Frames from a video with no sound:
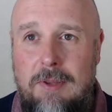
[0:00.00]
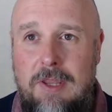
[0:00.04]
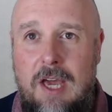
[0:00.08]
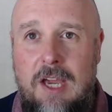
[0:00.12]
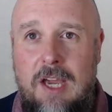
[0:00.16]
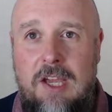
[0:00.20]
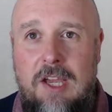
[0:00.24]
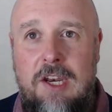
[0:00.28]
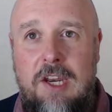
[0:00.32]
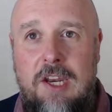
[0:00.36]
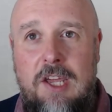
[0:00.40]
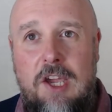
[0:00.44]
that are
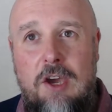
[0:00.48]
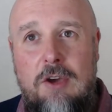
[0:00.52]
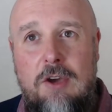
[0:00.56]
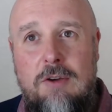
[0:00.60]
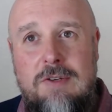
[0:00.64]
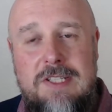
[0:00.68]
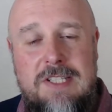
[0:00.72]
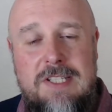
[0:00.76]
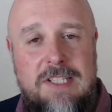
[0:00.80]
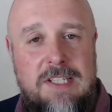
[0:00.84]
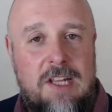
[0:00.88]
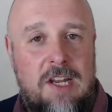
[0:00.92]
going to go
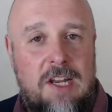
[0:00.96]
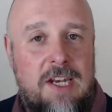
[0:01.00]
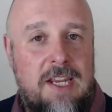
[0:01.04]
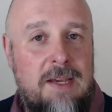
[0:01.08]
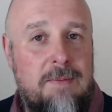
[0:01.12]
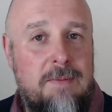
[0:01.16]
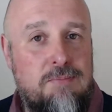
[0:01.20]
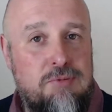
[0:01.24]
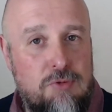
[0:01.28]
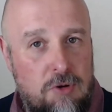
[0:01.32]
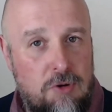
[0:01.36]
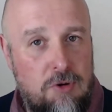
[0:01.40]
study
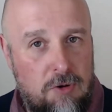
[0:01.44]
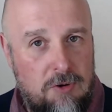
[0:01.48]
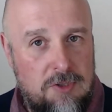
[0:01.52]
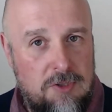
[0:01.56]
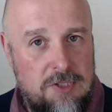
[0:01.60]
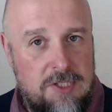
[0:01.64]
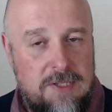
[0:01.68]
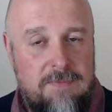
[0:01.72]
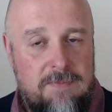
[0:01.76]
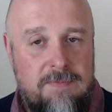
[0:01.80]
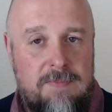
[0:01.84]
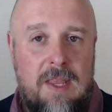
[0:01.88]

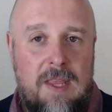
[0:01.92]
abroad.